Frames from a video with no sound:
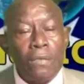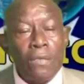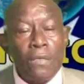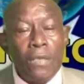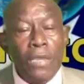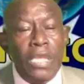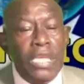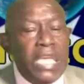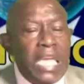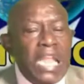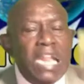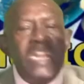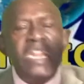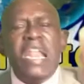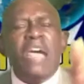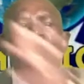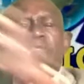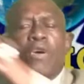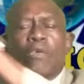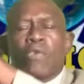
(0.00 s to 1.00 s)
He can
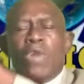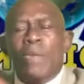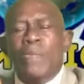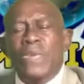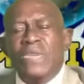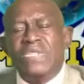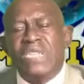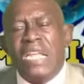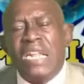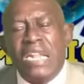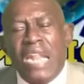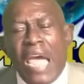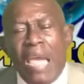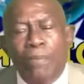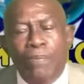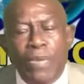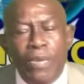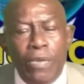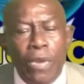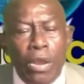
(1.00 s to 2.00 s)
never represent
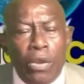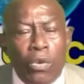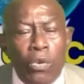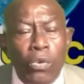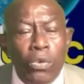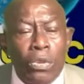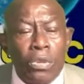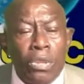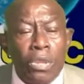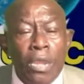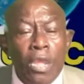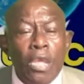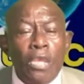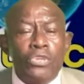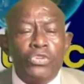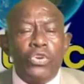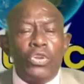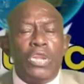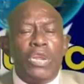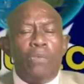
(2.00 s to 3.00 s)
Liberia good.
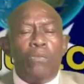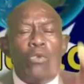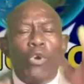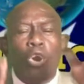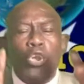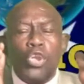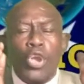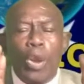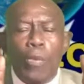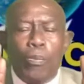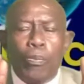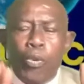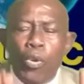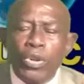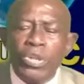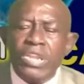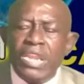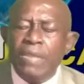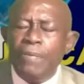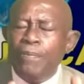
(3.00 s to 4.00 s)
So the more you're
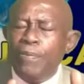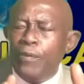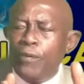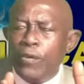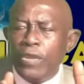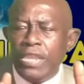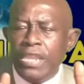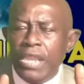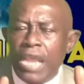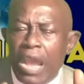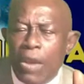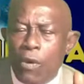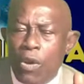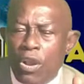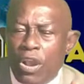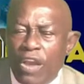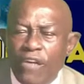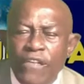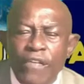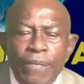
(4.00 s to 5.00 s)
putting people in our
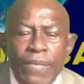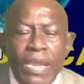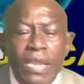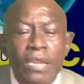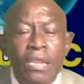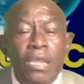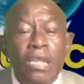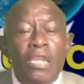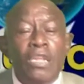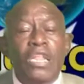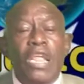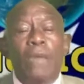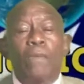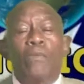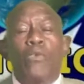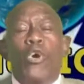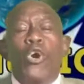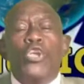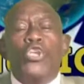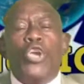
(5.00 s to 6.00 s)
government, the
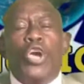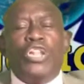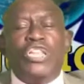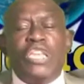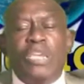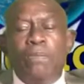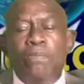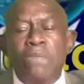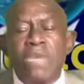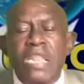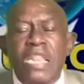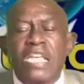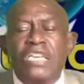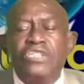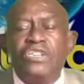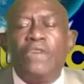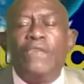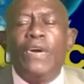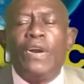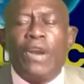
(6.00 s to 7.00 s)
more you diminish
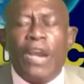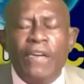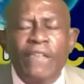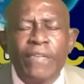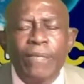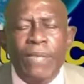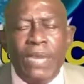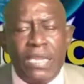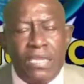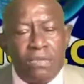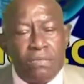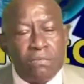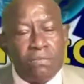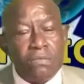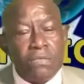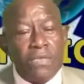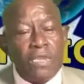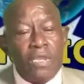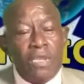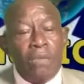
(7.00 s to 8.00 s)
our government.
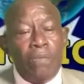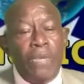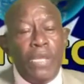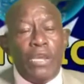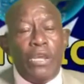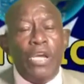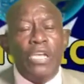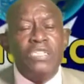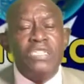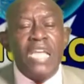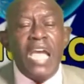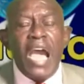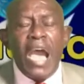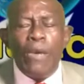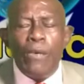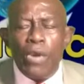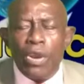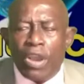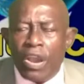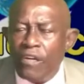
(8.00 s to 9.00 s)
Because
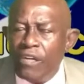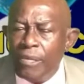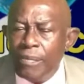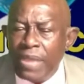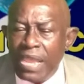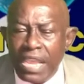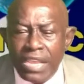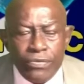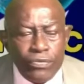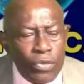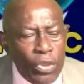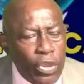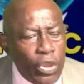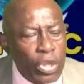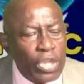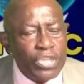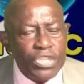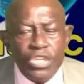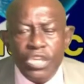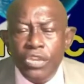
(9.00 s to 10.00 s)
our government is
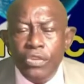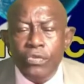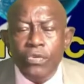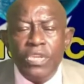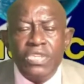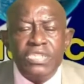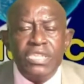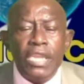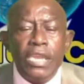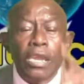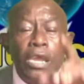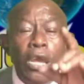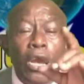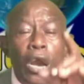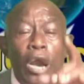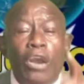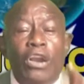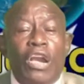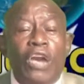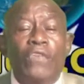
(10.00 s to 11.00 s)
continuously
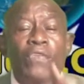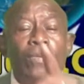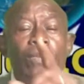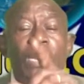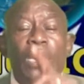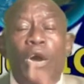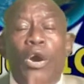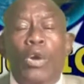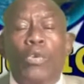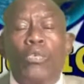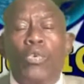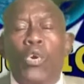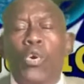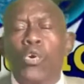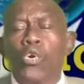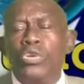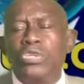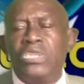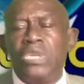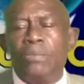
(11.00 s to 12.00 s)
a government of
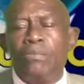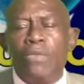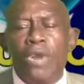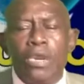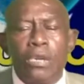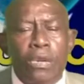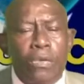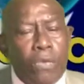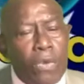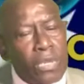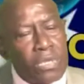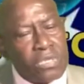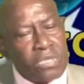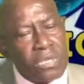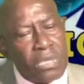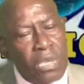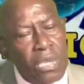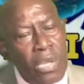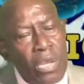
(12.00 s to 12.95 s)
rogues and murderers.